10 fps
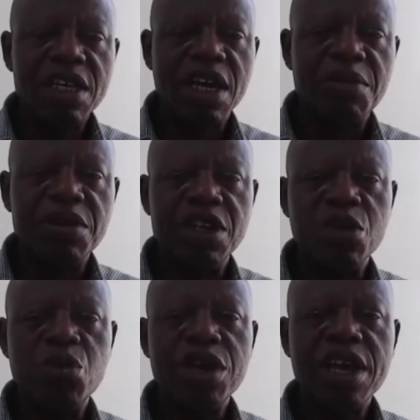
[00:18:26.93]
in
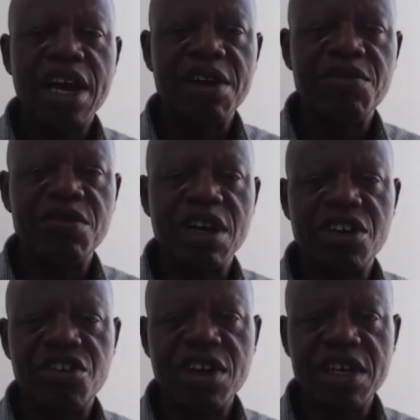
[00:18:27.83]
a way,
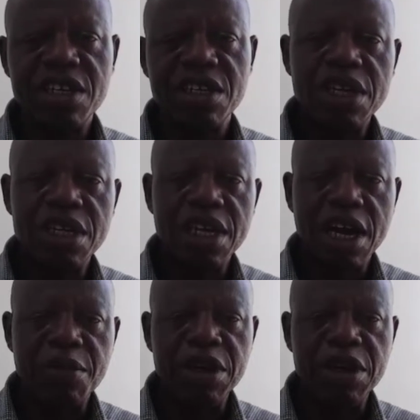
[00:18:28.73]
attract the